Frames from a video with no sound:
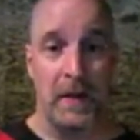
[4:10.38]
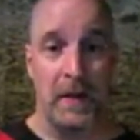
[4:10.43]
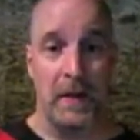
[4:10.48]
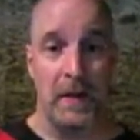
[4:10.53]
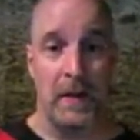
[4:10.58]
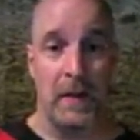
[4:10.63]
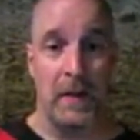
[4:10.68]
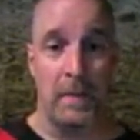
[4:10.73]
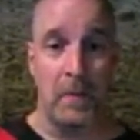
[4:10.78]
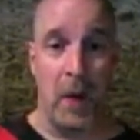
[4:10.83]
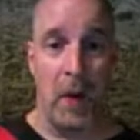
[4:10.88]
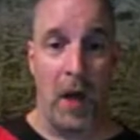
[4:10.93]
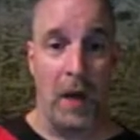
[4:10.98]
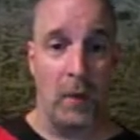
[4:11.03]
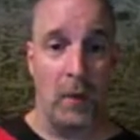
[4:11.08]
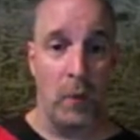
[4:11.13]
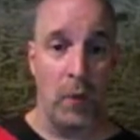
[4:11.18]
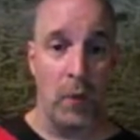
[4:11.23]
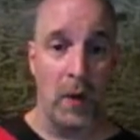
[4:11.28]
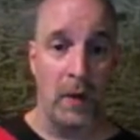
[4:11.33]
the
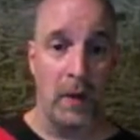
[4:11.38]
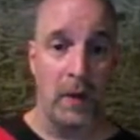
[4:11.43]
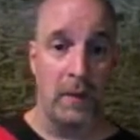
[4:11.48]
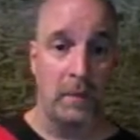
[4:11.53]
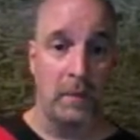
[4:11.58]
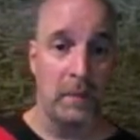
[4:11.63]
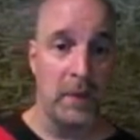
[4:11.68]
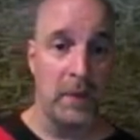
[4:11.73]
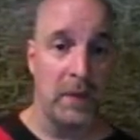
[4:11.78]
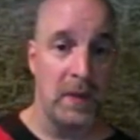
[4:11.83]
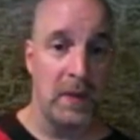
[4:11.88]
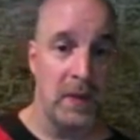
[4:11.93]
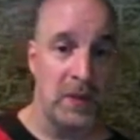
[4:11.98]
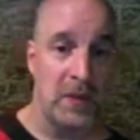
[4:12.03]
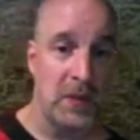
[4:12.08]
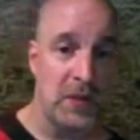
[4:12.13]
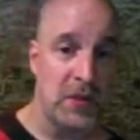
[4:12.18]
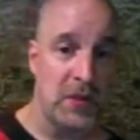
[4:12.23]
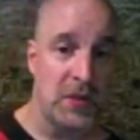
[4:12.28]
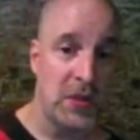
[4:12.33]
bottom one
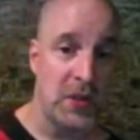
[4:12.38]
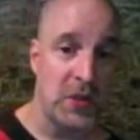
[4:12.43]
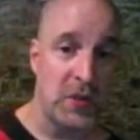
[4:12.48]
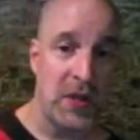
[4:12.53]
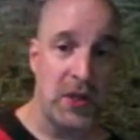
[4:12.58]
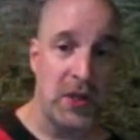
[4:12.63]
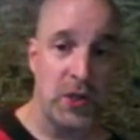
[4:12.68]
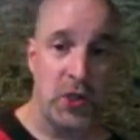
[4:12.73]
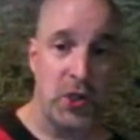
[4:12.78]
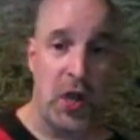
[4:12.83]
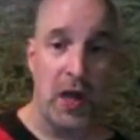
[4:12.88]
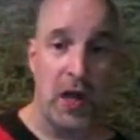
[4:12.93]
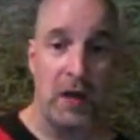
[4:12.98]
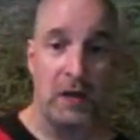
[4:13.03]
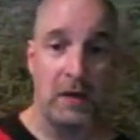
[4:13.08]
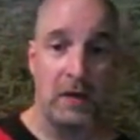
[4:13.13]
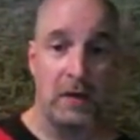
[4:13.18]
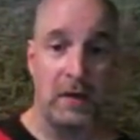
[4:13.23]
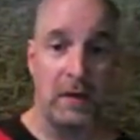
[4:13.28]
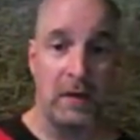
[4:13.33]
is just a straight
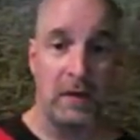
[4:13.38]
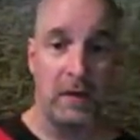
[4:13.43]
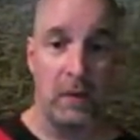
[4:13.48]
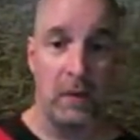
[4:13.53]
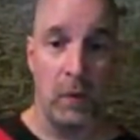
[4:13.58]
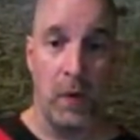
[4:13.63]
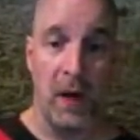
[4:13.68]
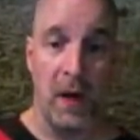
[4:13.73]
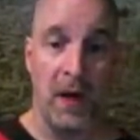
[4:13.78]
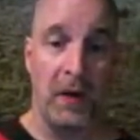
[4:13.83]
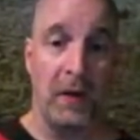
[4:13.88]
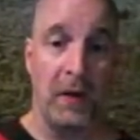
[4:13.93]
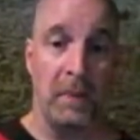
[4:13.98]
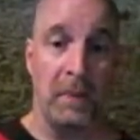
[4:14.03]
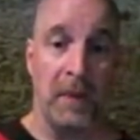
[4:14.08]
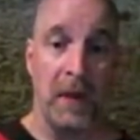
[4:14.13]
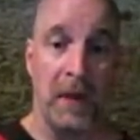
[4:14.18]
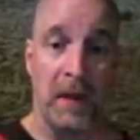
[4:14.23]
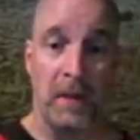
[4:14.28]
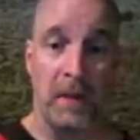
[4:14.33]
shot of wire,
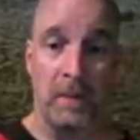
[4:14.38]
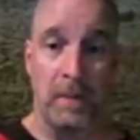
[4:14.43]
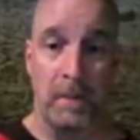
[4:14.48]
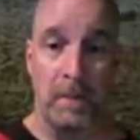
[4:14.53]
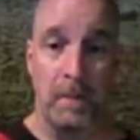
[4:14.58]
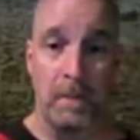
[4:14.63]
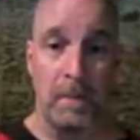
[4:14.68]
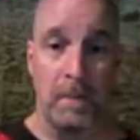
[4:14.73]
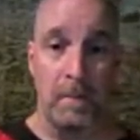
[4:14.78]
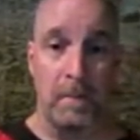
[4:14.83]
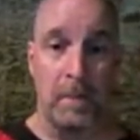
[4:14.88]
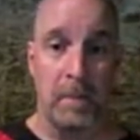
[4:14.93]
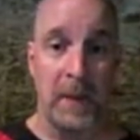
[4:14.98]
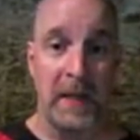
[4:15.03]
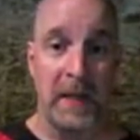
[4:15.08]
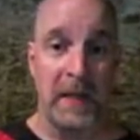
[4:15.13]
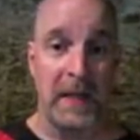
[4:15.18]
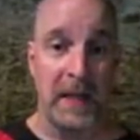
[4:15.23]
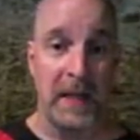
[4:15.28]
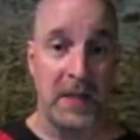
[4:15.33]

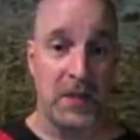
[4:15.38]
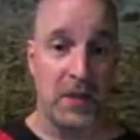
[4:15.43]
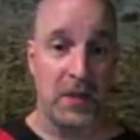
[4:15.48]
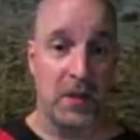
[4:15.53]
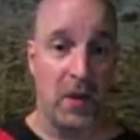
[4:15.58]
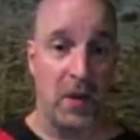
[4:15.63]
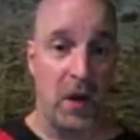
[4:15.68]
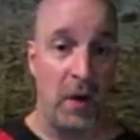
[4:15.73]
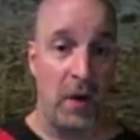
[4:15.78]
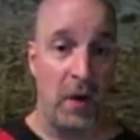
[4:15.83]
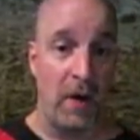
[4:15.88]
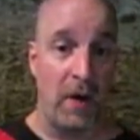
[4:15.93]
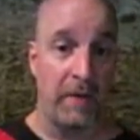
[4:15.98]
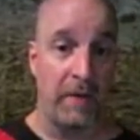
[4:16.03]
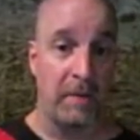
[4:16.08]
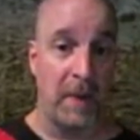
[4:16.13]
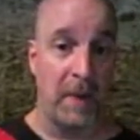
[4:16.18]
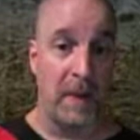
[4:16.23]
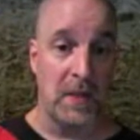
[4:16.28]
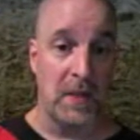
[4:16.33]
but it gets cut
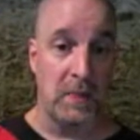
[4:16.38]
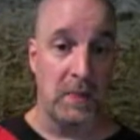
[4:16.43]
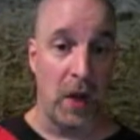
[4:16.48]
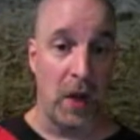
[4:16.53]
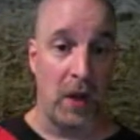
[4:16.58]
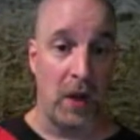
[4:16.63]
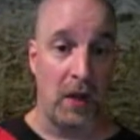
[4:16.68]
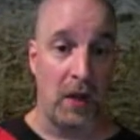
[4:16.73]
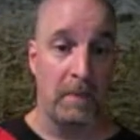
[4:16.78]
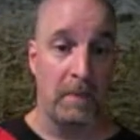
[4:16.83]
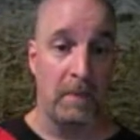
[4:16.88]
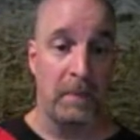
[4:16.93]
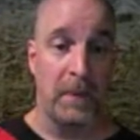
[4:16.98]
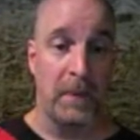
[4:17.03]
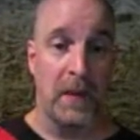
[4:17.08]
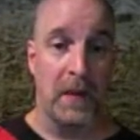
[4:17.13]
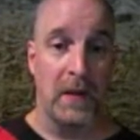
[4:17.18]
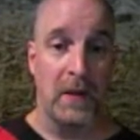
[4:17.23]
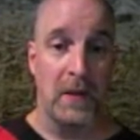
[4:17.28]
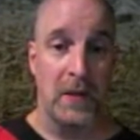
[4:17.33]
off by this block.
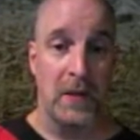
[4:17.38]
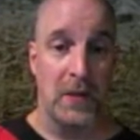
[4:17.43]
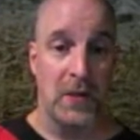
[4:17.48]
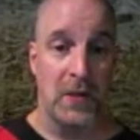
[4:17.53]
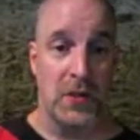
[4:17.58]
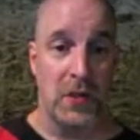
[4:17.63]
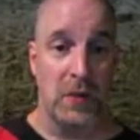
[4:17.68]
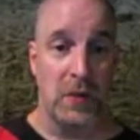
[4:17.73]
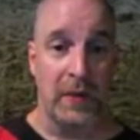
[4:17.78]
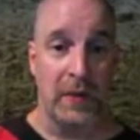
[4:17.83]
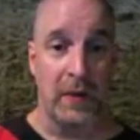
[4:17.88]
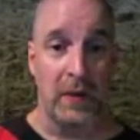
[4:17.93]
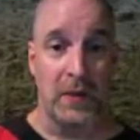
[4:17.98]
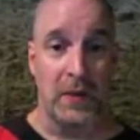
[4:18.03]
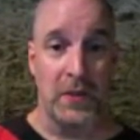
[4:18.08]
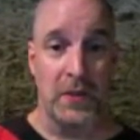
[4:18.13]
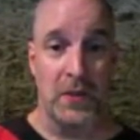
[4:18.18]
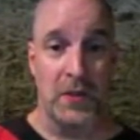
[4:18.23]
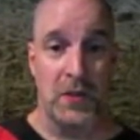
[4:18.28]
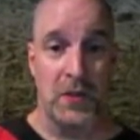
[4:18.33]
So
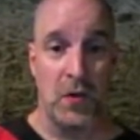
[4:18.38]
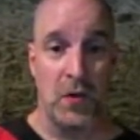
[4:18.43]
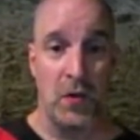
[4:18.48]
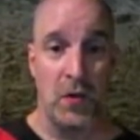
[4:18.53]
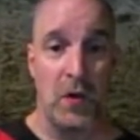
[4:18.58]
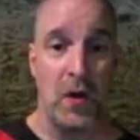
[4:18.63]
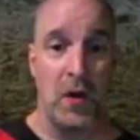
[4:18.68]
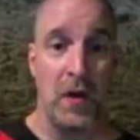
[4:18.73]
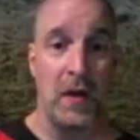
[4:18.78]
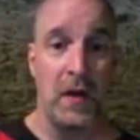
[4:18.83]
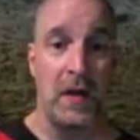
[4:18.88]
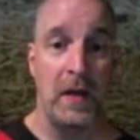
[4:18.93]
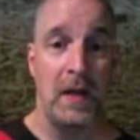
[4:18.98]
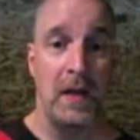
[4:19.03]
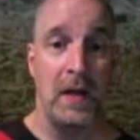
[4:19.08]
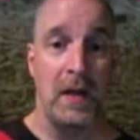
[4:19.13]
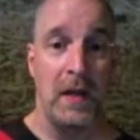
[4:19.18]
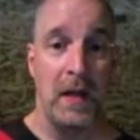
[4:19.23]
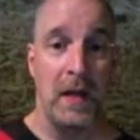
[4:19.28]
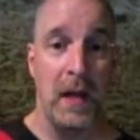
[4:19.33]
it'll turn on,
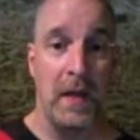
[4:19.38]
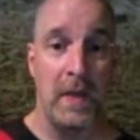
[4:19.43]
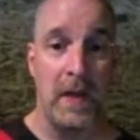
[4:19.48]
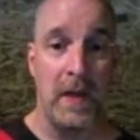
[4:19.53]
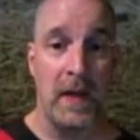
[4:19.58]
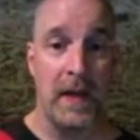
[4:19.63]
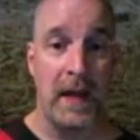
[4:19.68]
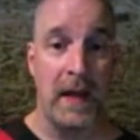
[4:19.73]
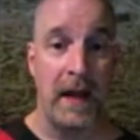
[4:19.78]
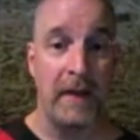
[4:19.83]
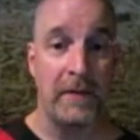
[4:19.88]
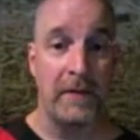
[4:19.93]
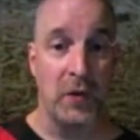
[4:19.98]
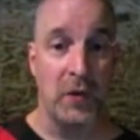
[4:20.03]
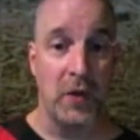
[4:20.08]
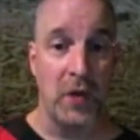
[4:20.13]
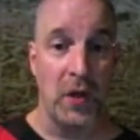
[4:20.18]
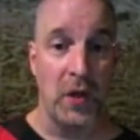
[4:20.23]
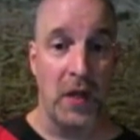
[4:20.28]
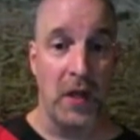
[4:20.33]
and then
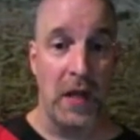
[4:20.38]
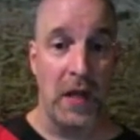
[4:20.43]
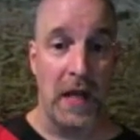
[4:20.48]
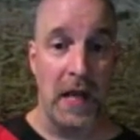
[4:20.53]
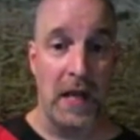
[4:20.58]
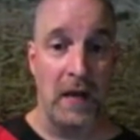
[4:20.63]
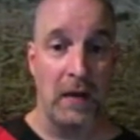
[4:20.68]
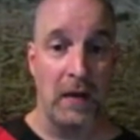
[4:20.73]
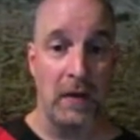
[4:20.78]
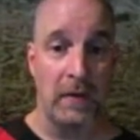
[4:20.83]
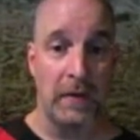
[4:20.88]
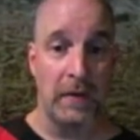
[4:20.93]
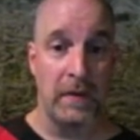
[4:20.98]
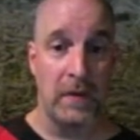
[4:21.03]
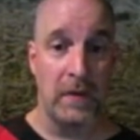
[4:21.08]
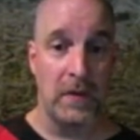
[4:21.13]
after a delay of